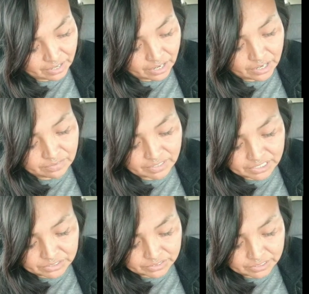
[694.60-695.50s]
or if I
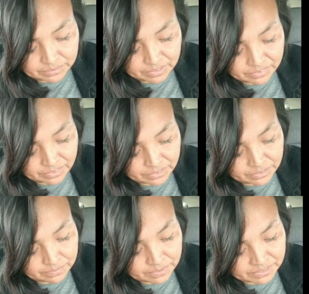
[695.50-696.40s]
dreamed of
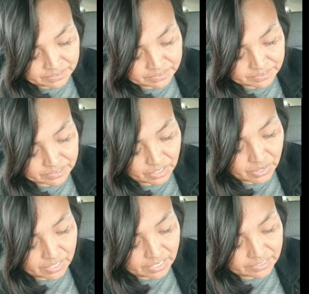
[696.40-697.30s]
thunder beings or
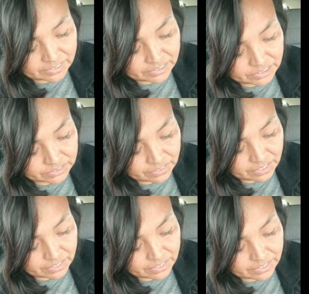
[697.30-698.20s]
lightning struck
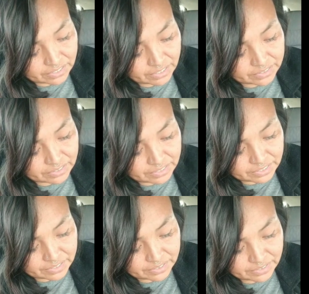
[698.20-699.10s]
on the
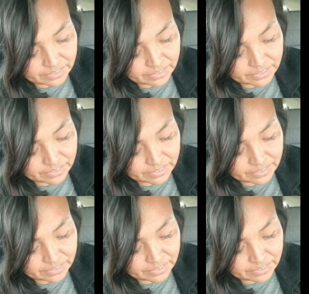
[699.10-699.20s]
hill,